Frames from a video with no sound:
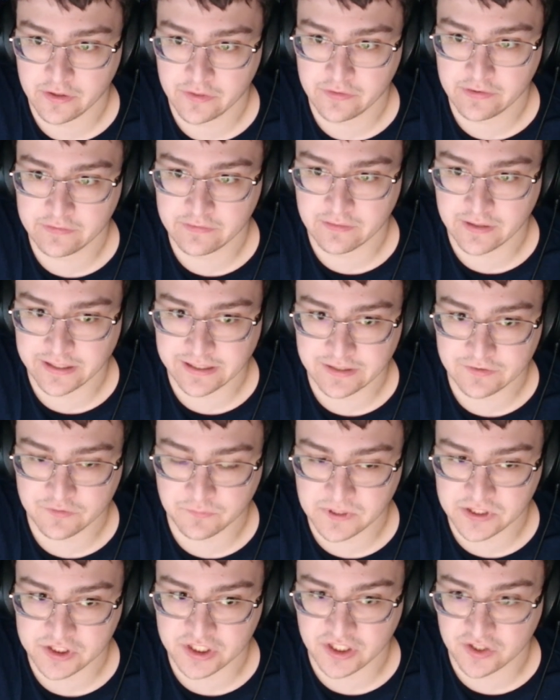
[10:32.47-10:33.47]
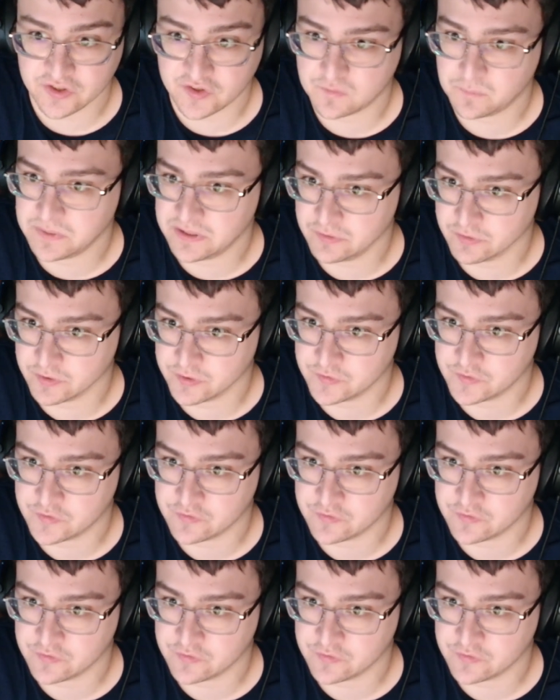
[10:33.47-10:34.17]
than like, especially a speedrun